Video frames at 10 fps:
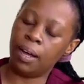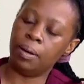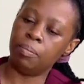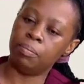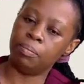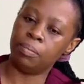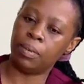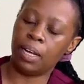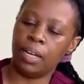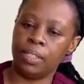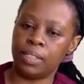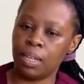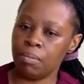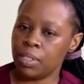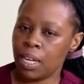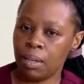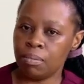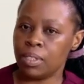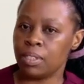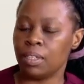And
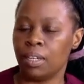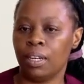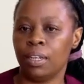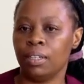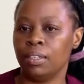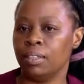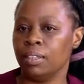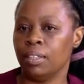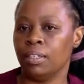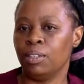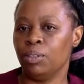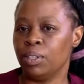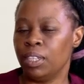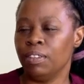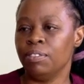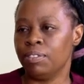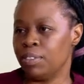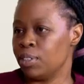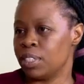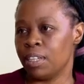sometimes you give
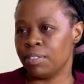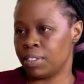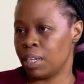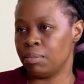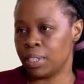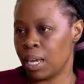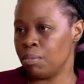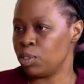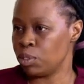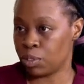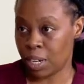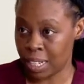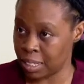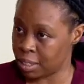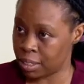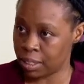yourself some time to rest.